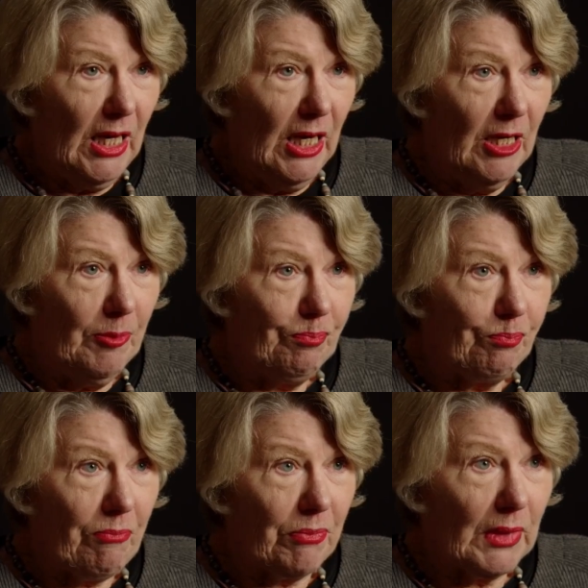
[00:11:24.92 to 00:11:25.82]

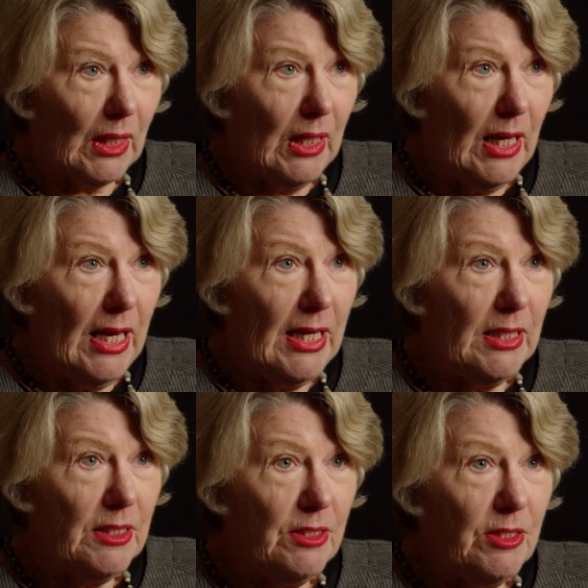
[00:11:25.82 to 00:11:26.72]
Um,
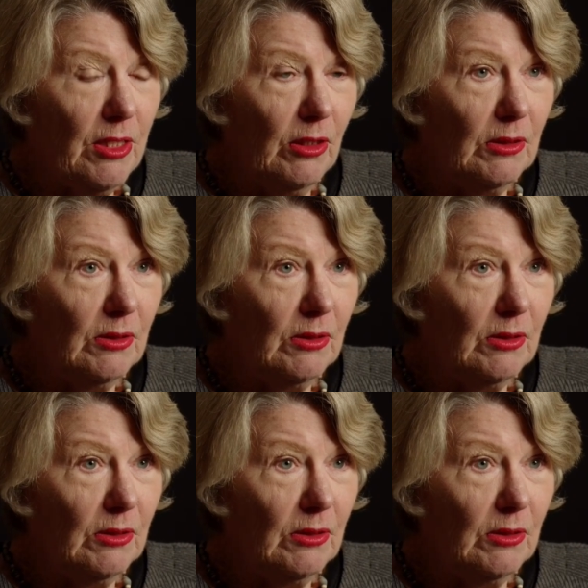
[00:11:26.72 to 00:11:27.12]
and